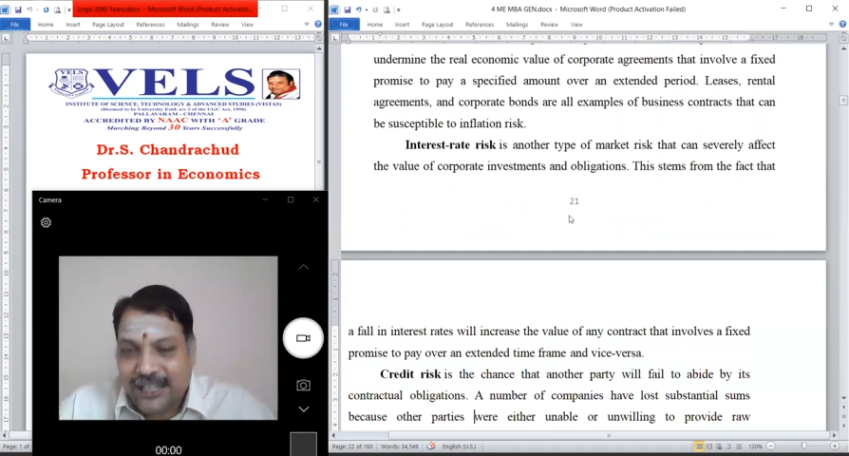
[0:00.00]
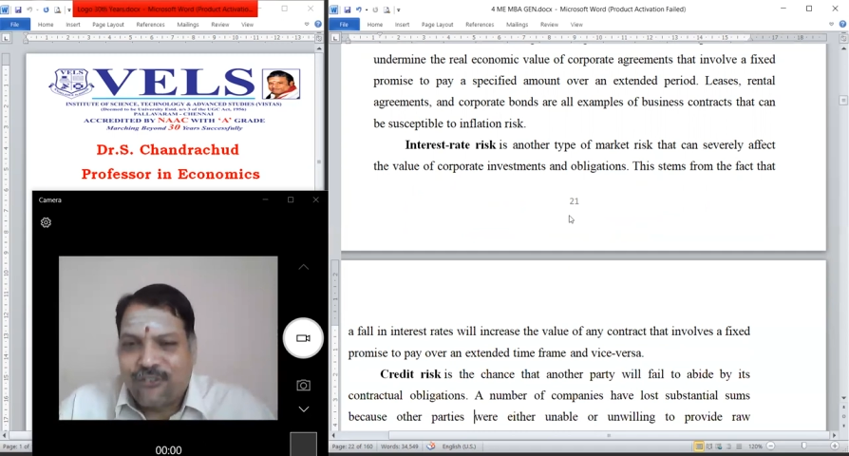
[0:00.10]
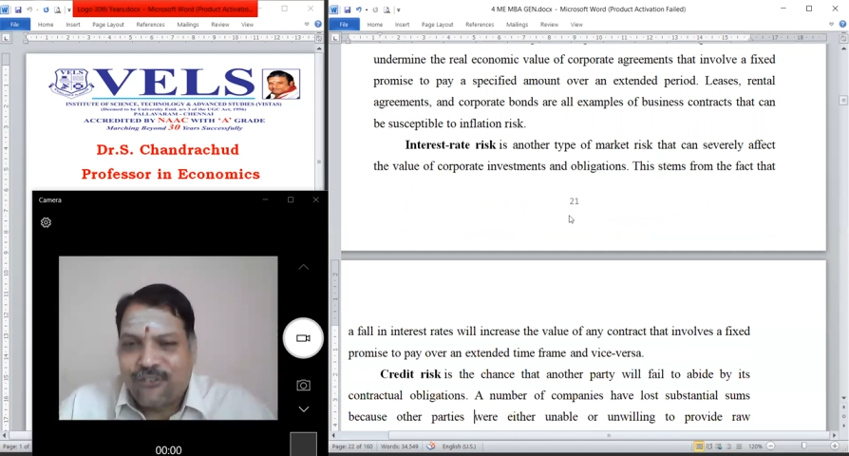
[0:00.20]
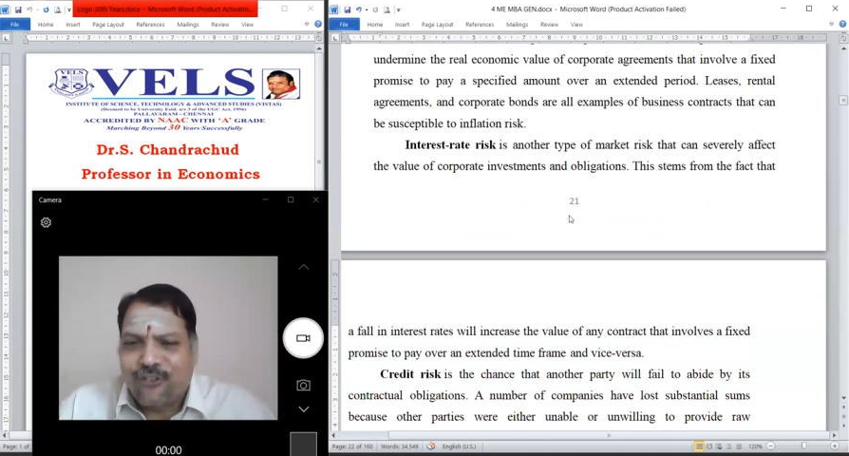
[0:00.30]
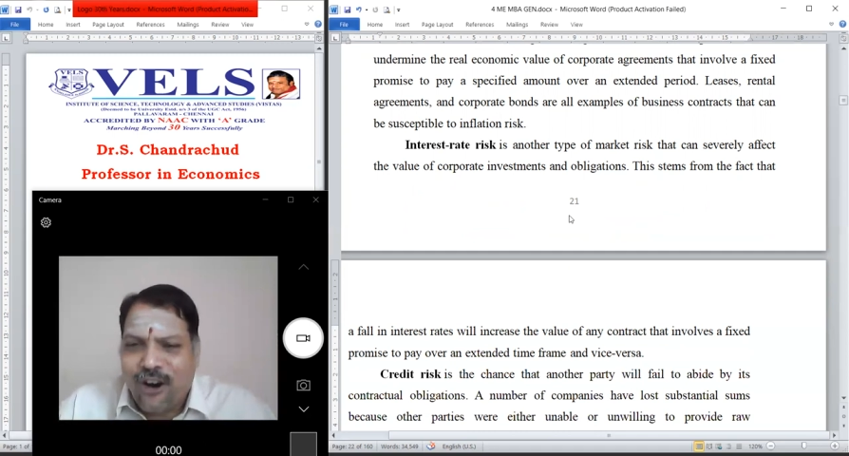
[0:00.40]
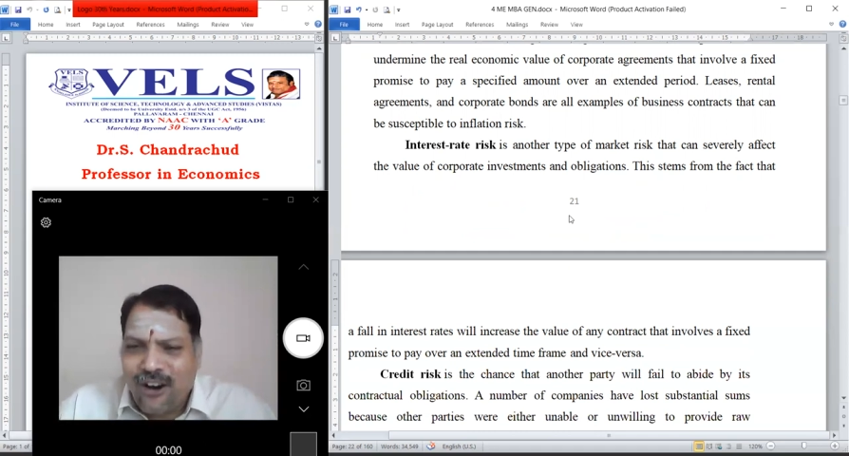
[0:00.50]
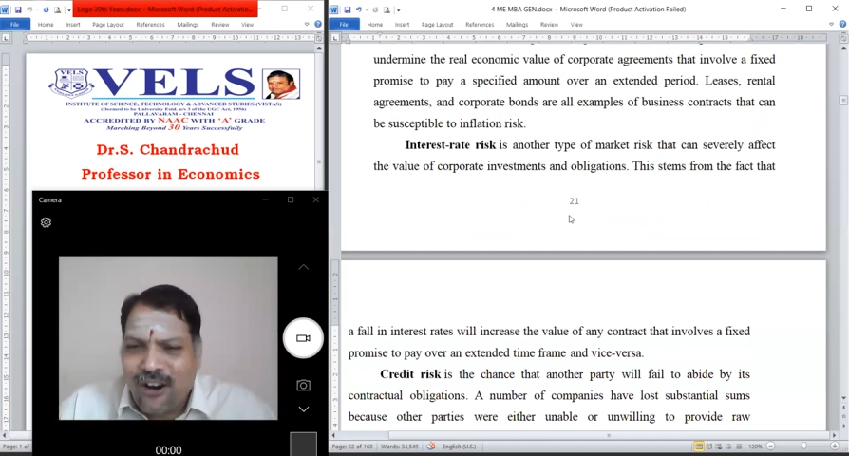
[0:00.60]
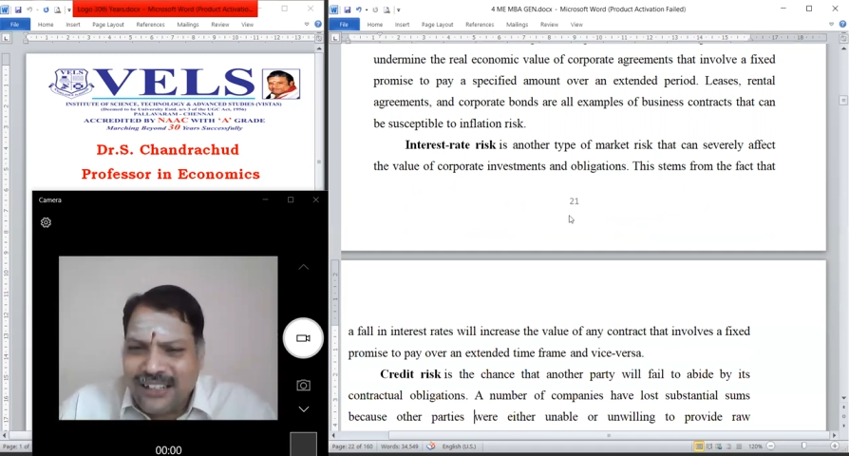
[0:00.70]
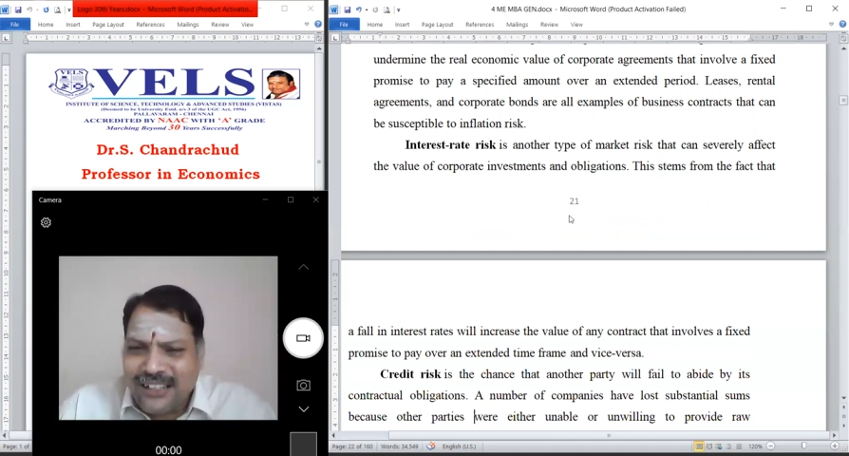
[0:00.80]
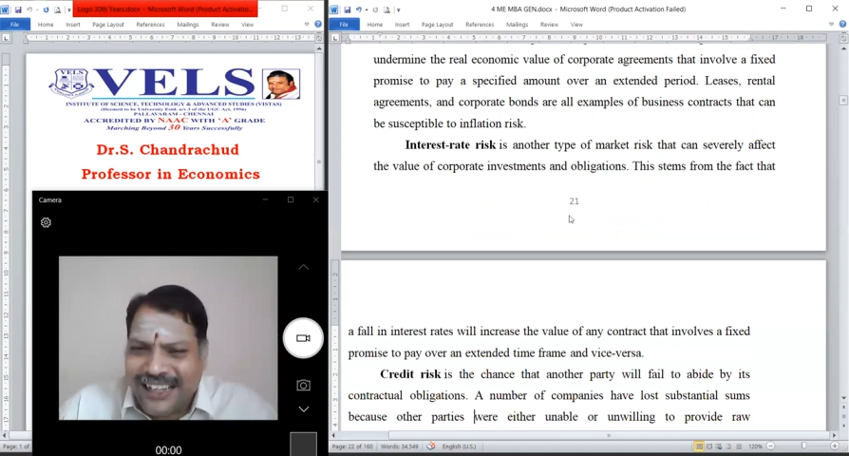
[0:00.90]
a
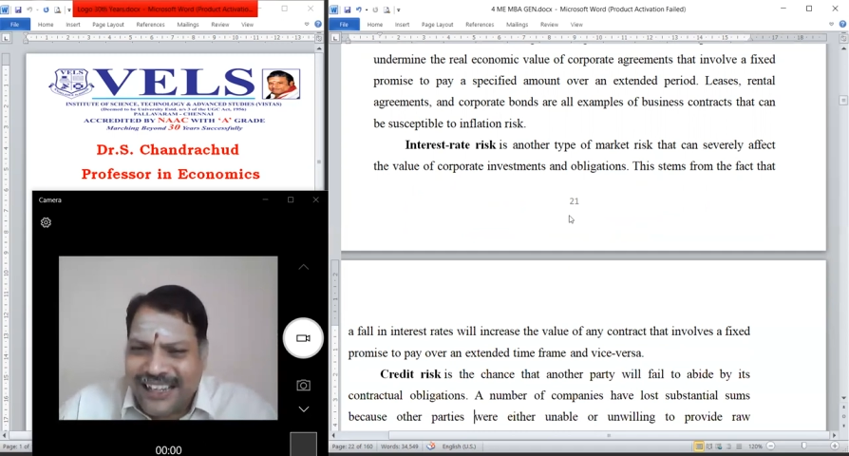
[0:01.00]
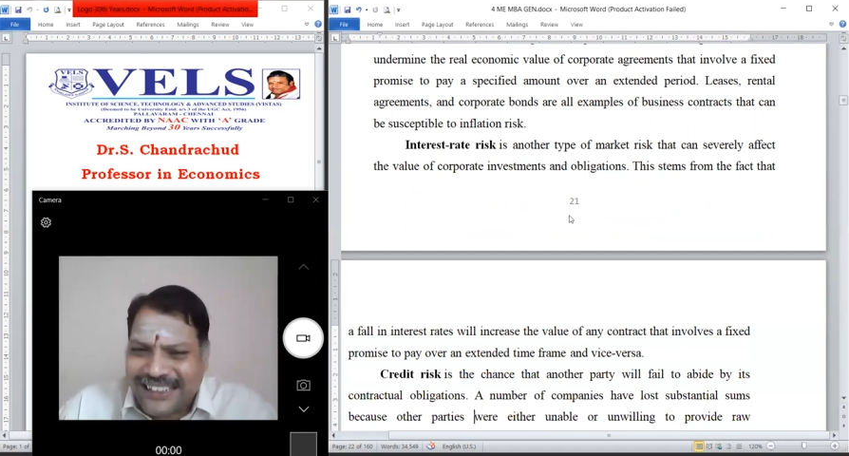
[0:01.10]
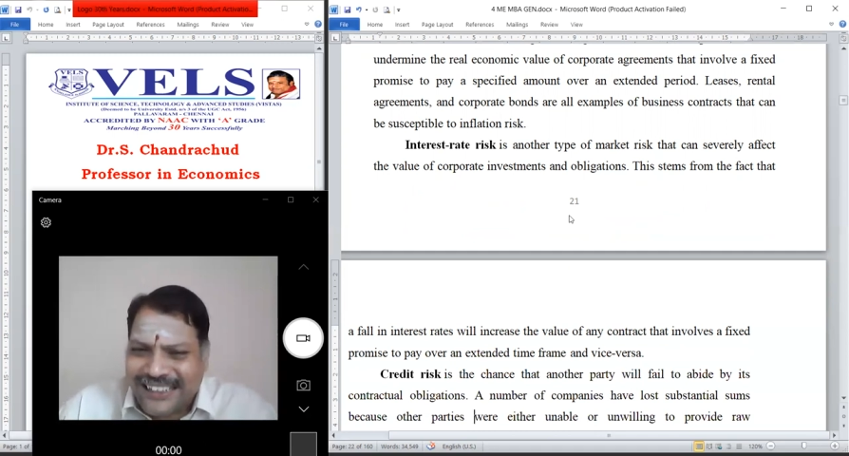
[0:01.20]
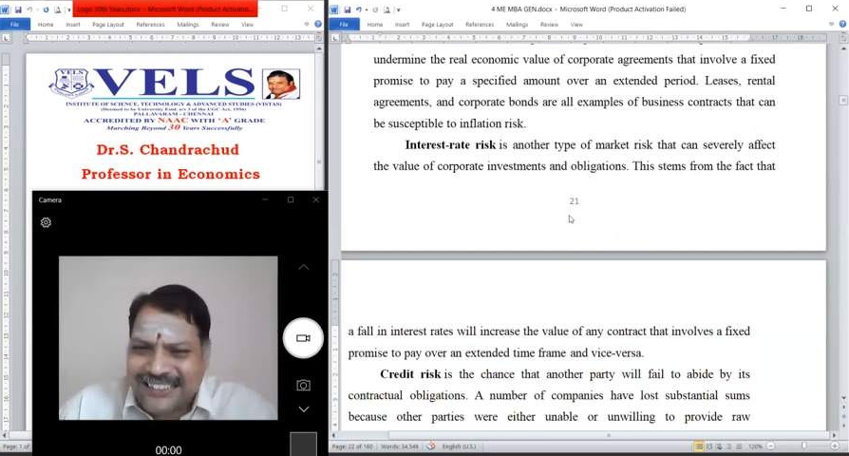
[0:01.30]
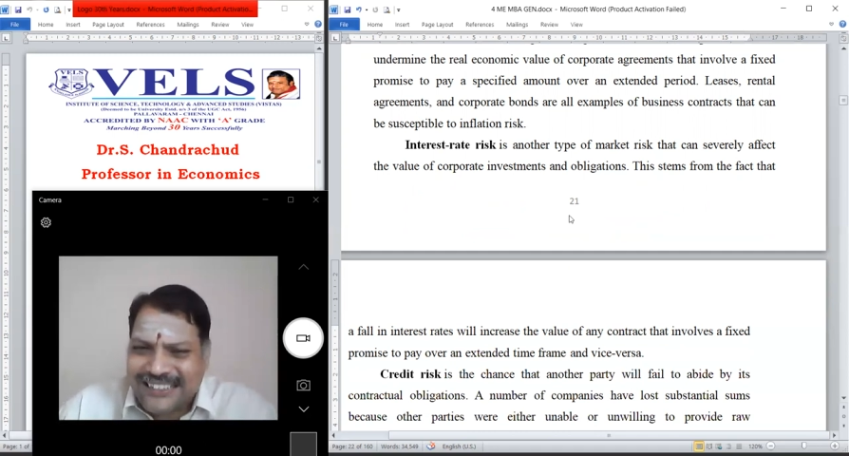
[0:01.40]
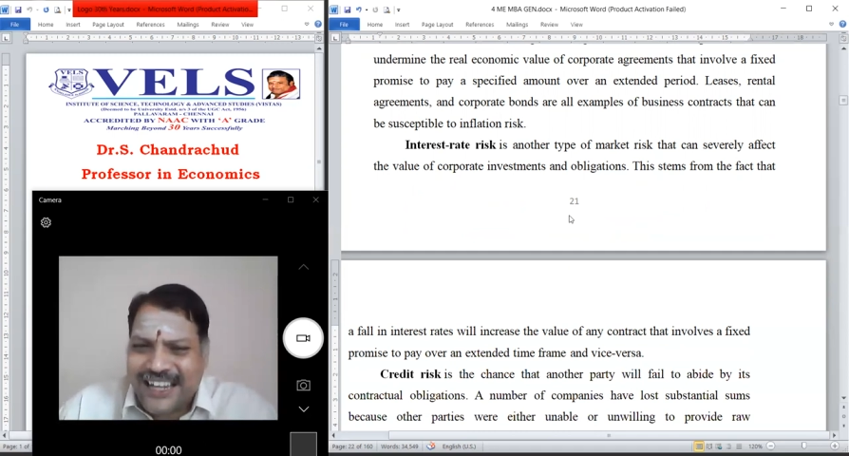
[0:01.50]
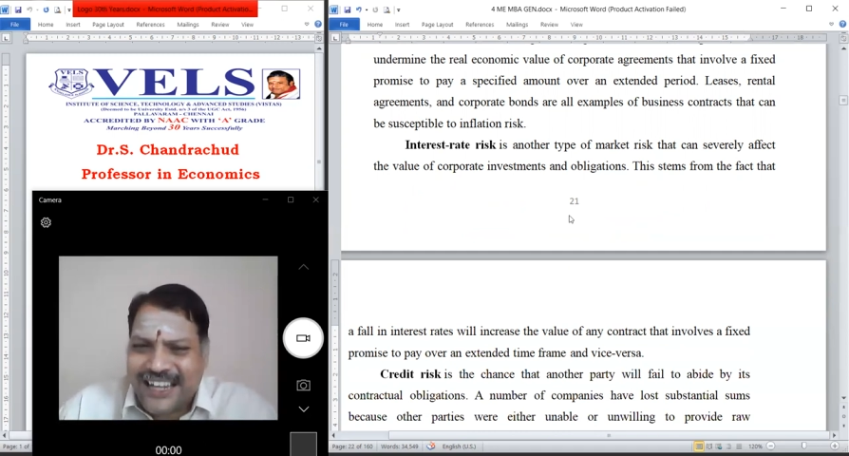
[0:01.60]
fall in the interest